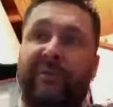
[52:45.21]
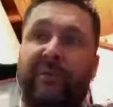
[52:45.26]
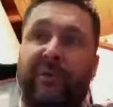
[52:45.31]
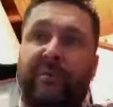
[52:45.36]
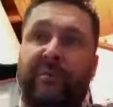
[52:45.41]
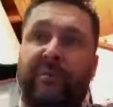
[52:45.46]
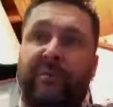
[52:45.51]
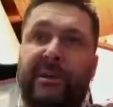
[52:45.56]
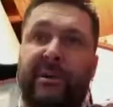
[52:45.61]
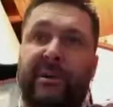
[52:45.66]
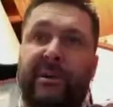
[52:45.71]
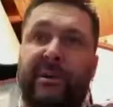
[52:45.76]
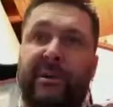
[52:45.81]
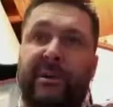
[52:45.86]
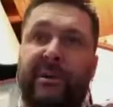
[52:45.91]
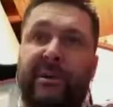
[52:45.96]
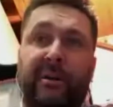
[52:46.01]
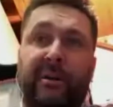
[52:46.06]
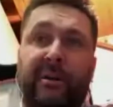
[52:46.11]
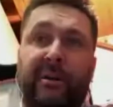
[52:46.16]
are
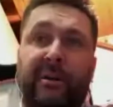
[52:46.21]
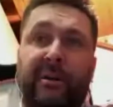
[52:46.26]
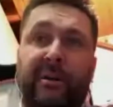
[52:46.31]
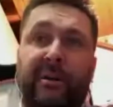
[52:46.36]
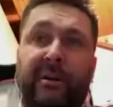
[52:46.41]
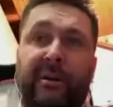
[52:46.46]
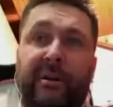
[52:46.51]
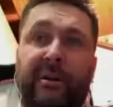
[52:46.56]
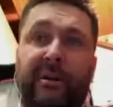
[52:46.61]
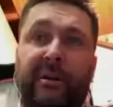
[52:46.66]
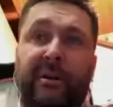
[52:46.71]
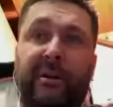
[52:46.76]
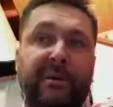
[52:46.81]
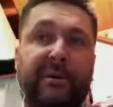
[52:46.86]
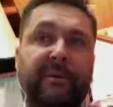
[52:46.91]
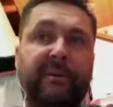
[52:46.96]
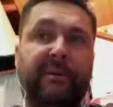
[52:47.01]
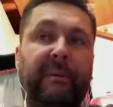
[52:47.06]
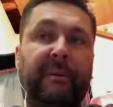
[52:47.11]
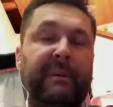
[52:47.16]
Serpa,
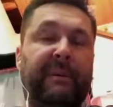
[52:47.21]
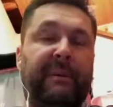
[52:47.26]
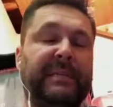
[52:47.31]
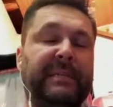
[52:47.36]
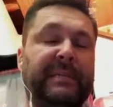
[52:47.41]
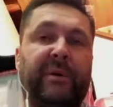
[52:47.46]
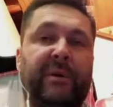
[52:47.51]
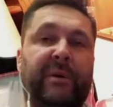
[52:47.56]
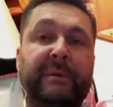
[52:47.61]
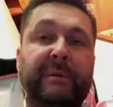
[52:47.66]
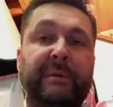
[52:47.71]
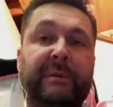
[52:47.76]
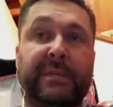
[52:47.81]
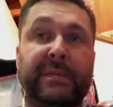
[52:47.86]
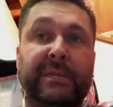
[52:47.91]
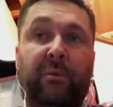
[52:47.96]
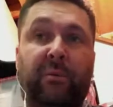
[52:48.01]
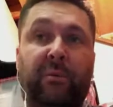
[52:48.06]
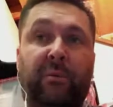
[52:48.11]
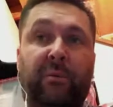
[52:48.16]
so I mean that's what
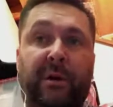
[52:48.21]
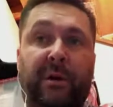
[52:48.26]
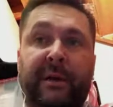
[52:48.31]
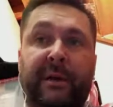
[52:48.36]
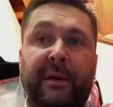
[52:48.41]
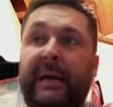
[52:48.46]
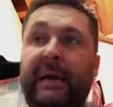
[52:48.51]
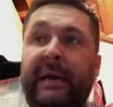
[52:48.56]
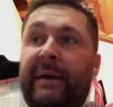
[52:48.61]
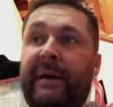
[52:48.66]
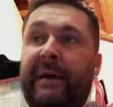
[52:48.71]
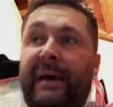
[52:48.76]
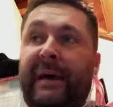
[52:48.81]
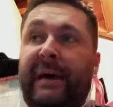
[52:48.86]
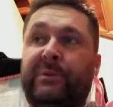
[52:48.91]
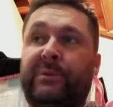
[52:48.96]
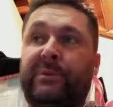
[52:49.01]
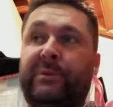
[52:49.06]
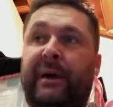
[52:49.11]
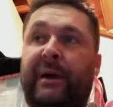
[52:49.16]
I'm issued at work,
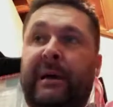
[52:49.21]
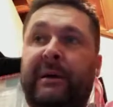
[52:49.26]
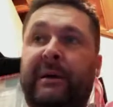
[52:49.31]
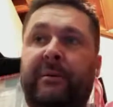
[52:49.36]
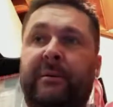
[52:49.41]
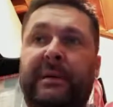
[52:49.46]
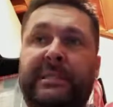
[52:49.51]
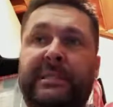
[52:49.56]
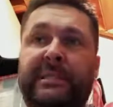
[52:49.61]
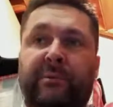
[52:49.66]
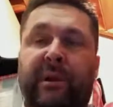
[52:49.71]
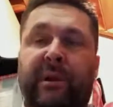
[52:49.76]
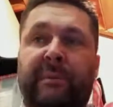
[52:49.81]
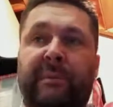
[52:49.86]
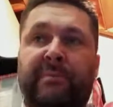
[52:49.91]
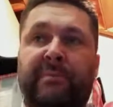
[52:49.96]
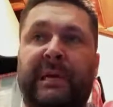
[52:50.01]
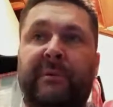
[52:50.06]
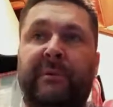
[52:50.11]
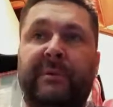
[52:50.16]
and that's what
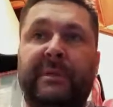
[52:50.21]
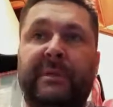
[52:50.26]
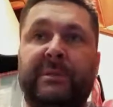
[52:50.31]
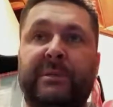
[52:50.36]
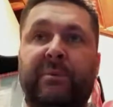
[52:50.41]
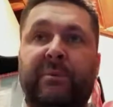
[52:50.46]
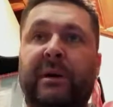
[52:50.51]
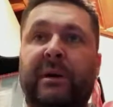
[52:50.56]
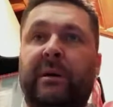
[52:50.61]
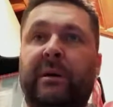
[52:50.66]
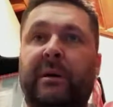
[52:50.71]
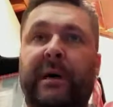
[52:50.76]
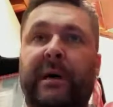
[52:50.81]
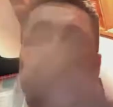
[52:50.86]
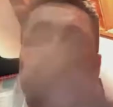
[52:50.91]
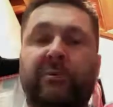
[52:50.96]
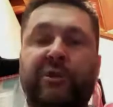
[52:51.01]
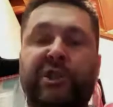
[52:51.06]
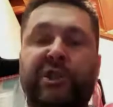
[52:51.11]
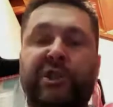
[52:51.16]
I play with as
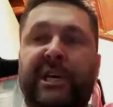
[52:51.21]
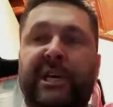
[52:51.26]
well. I don't